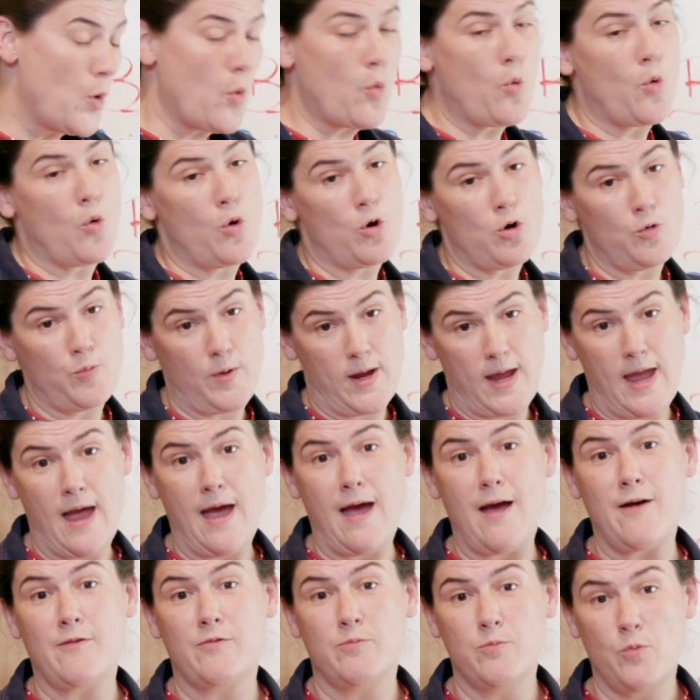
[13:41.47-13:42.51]
or we
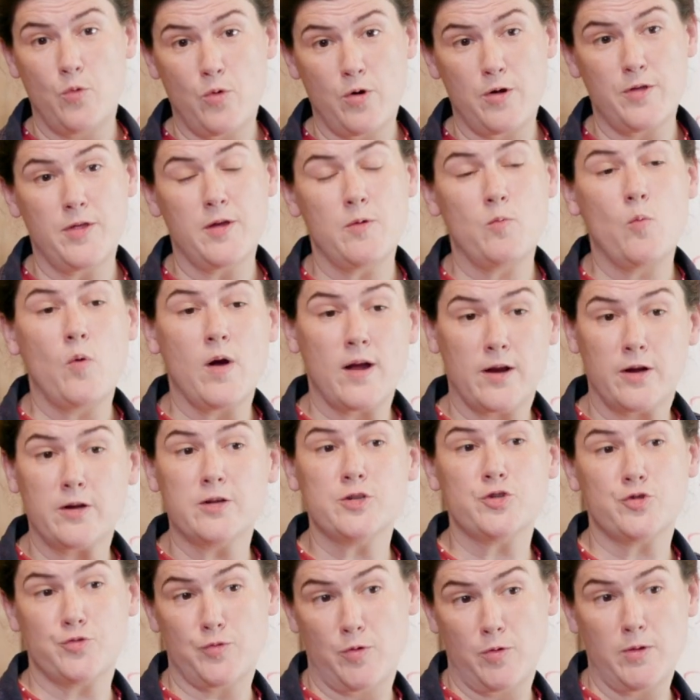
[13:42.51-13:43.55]
have more than one
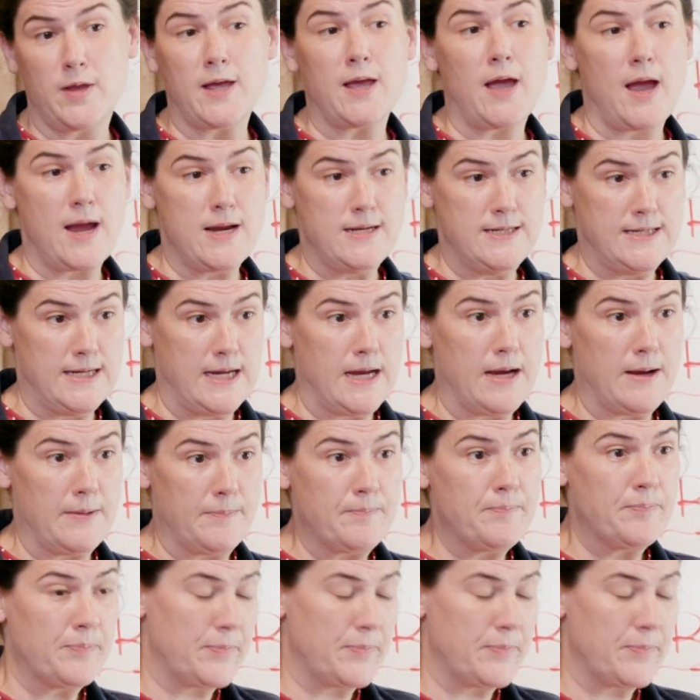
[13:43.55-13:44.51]
controlling idea,